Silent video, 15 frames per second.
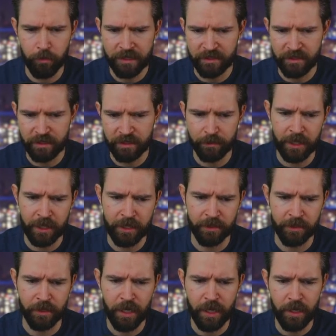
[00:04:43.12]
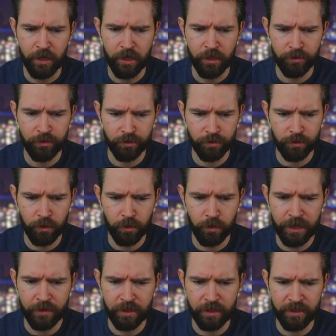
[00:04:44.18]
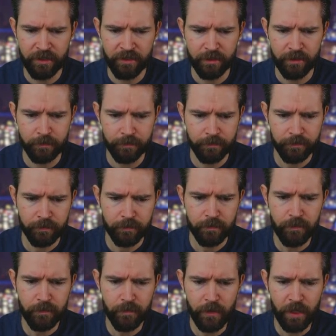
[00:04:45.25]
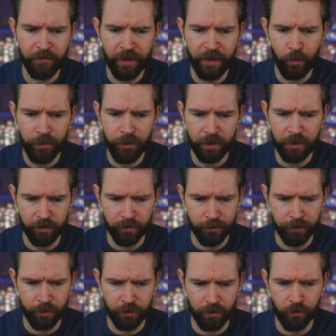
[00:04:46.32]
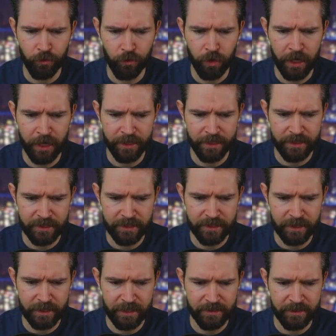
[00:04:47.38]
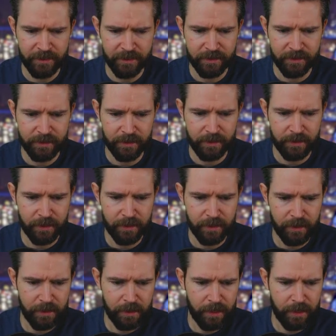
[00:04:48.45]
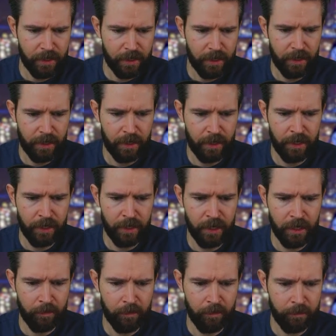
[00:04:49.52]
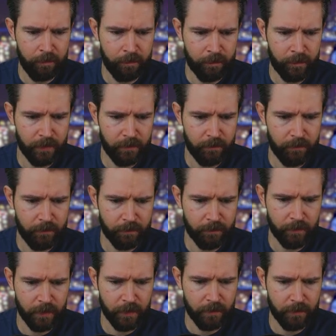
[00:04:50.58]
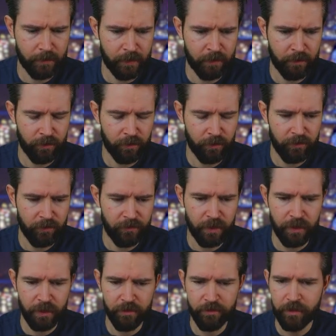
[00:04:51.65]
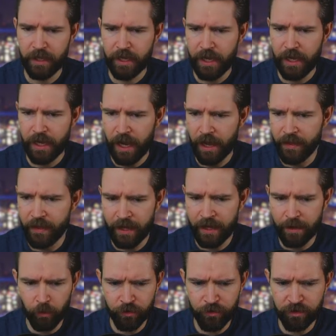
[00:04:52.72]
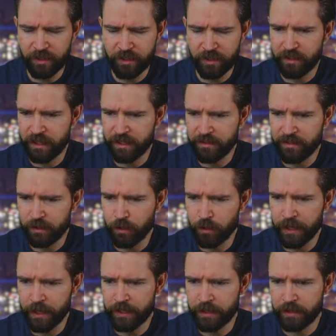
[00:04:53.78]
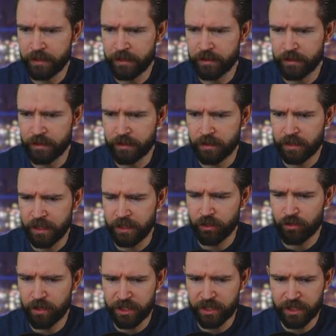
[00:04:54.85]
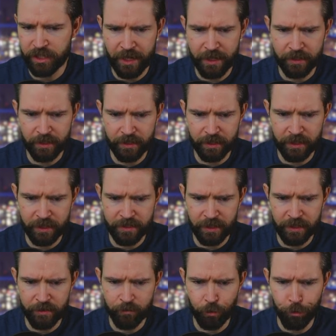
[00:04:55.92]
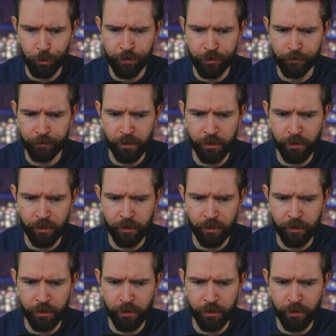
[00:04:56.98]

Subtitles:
back to GameGuardian, scroll down the list, find 1034 and deselect it. That was 35. And then once it's deselected, go ahead, hit the trash can, delete, and then remove and